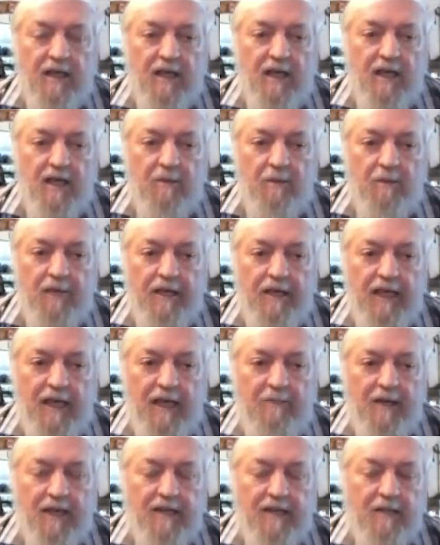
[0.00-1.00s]
And when we
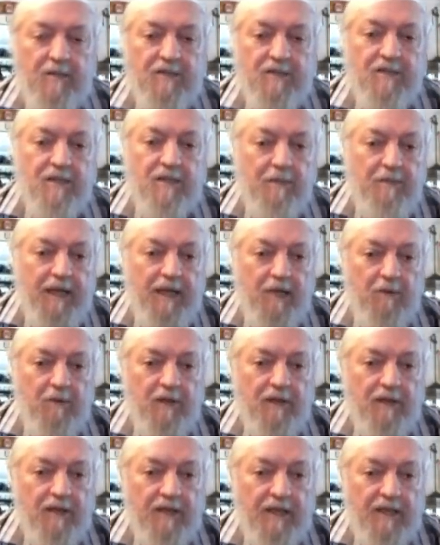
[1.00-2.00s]
came out, there was still bad
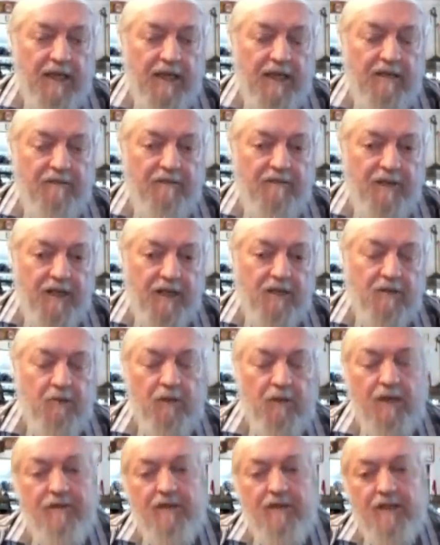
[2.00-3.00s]
weather. And in fact,
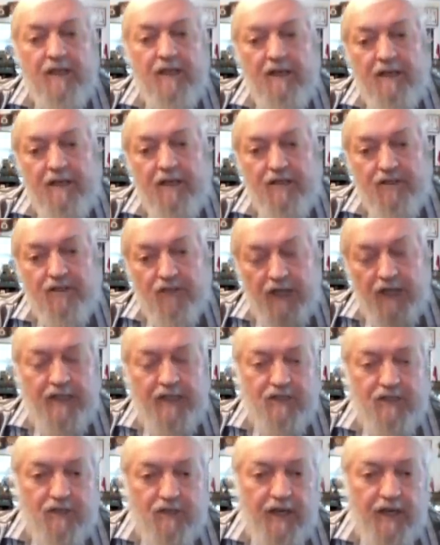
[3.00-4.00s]
one of the Israeli
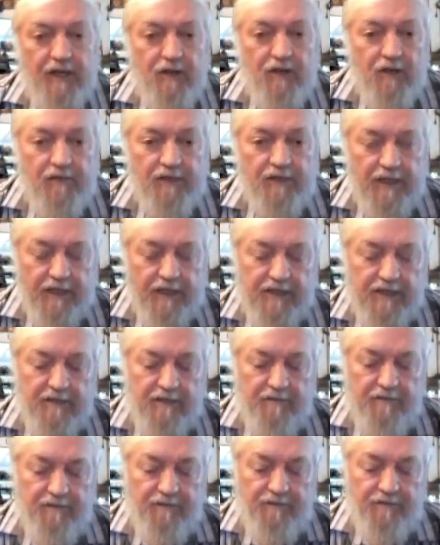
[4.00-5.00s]
Strikecraft had its
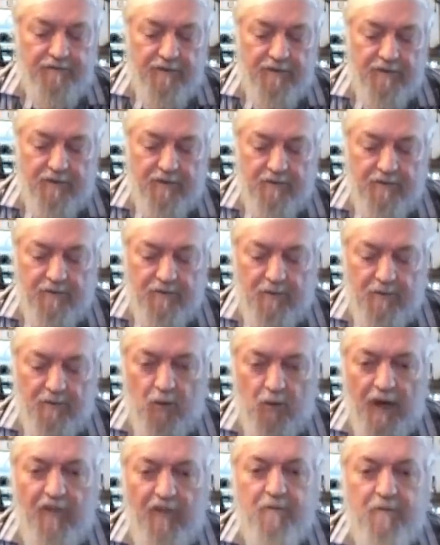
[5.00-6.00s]

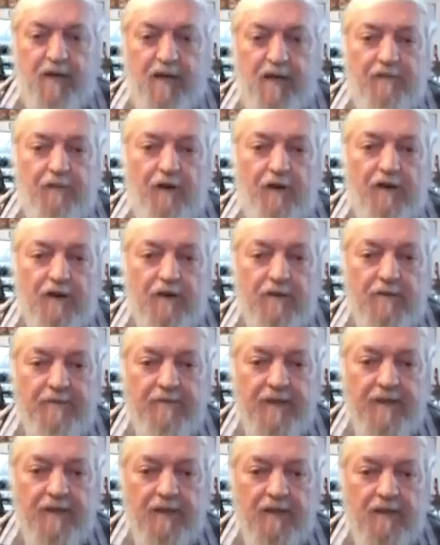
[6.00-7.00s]
wave break forward,
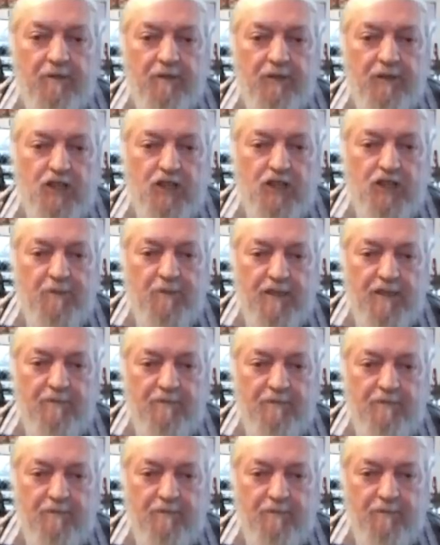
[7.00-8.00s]
which stops
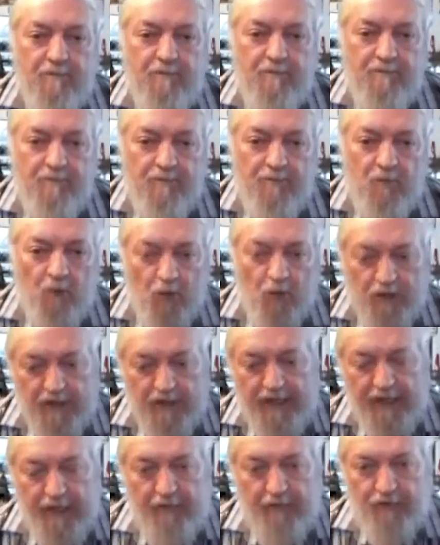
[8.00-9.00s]
them water
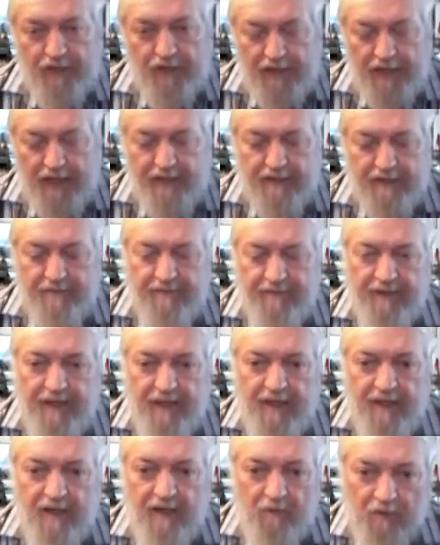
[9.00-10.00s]
going over the gun,
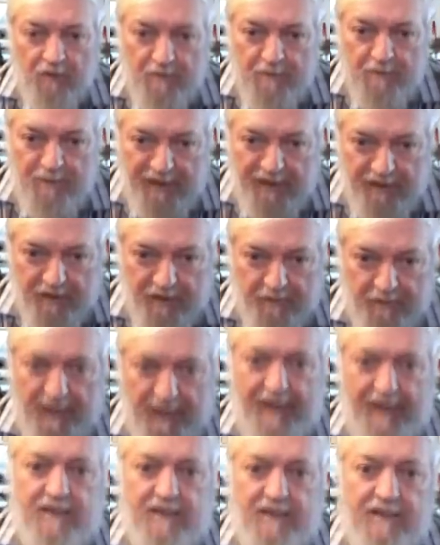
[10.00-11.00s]
was peeled
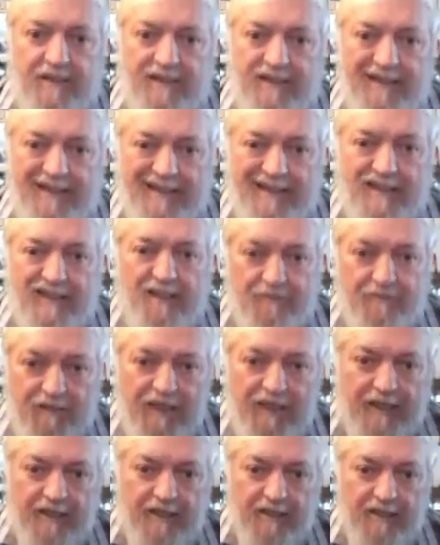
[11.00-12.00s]
back and she
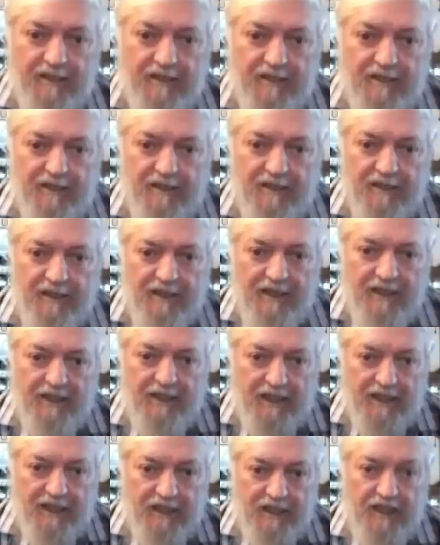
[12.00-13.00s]
flooded.
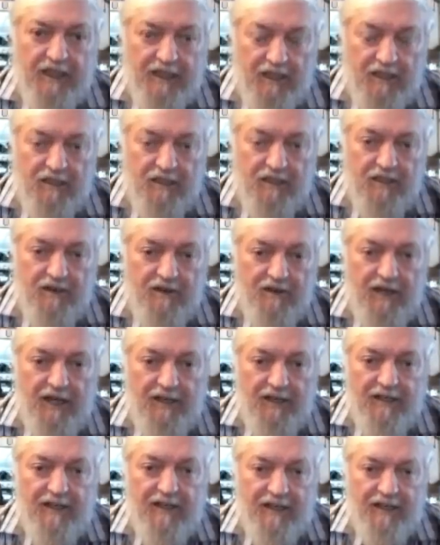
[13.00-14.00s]
And she had to turn
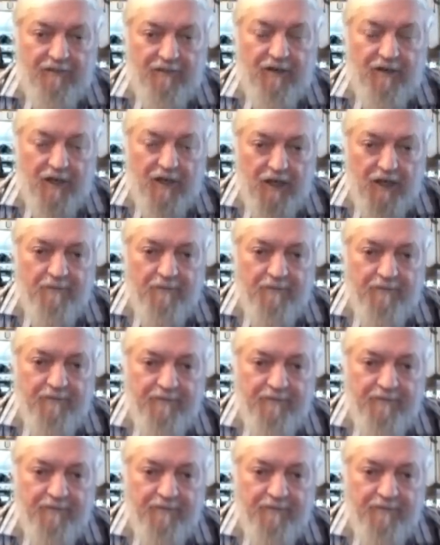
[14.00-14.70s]
around and head for home.